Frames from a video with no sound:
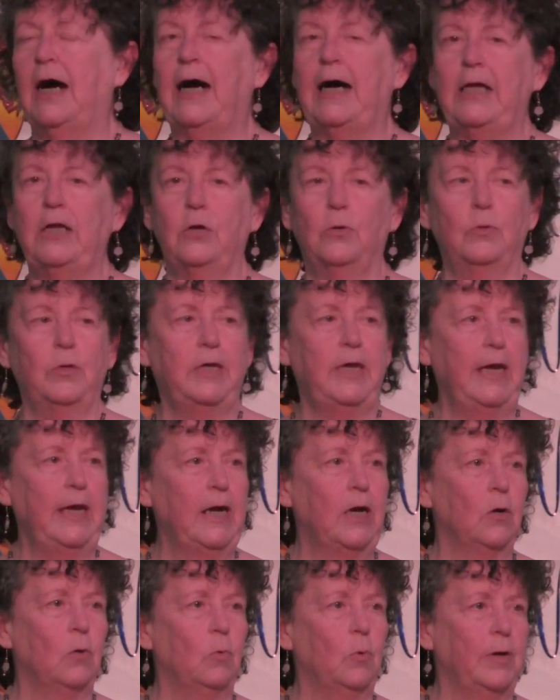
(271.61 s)
I don't
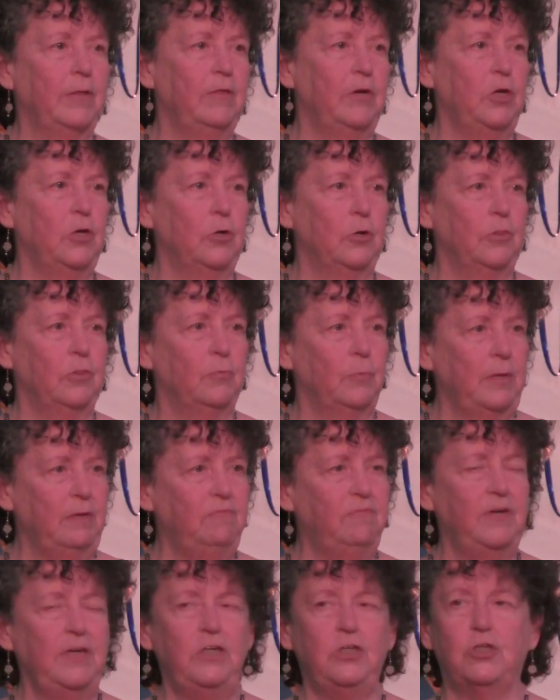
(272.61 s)
care whether you're
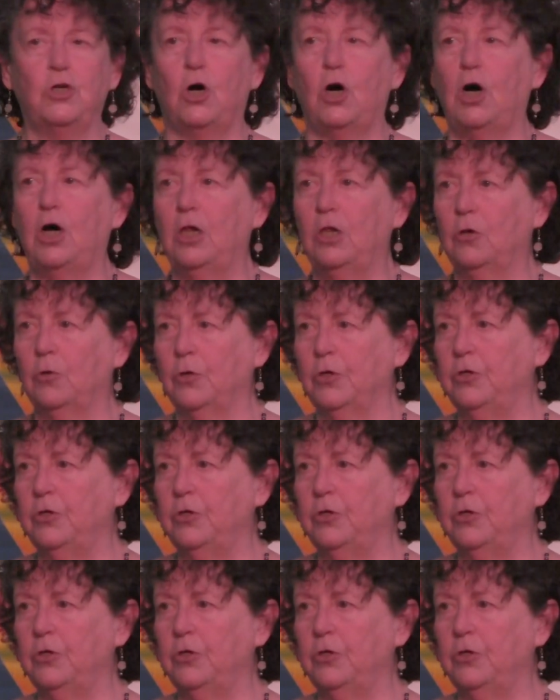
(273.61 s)
3 feet tall